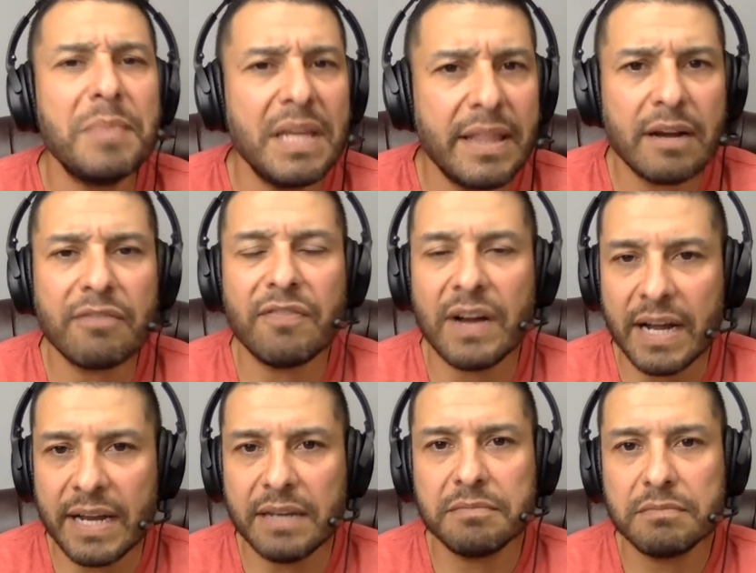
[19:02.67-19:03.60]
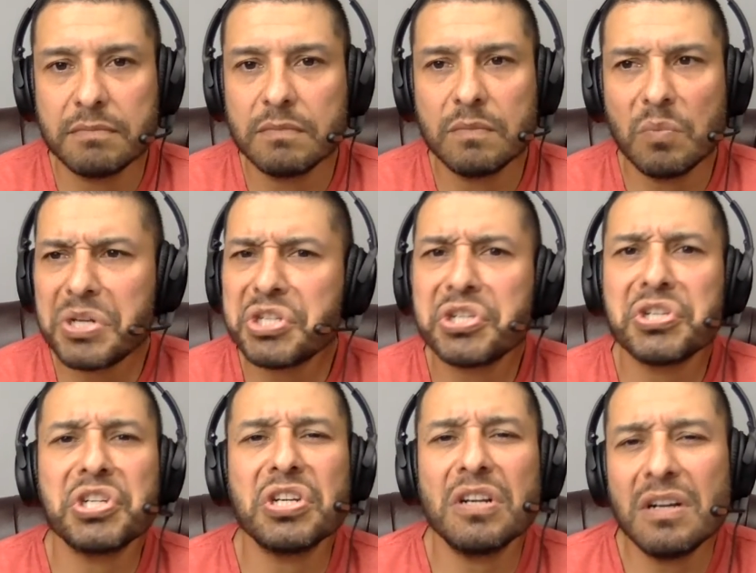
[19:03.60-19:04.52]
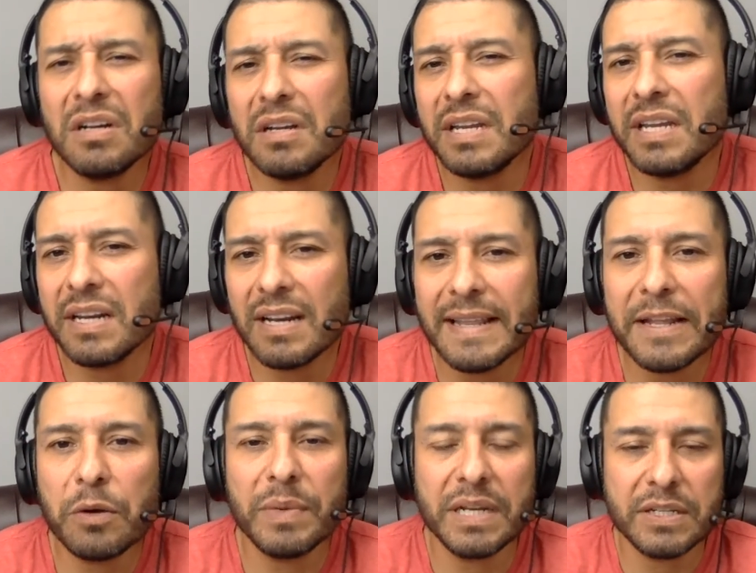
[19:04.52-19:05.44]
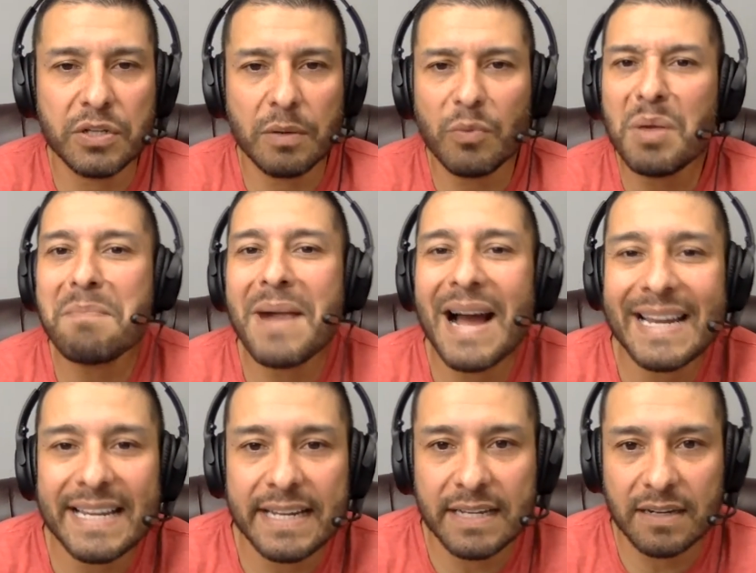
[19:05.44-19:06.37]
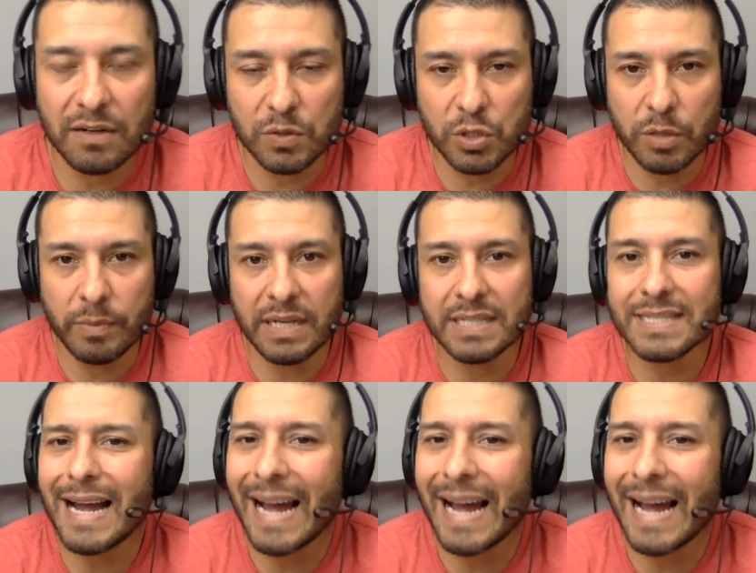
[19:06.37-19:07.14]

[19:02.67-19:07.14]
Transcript: be there fine. We should hit a little bit of we might hit a little turbulence.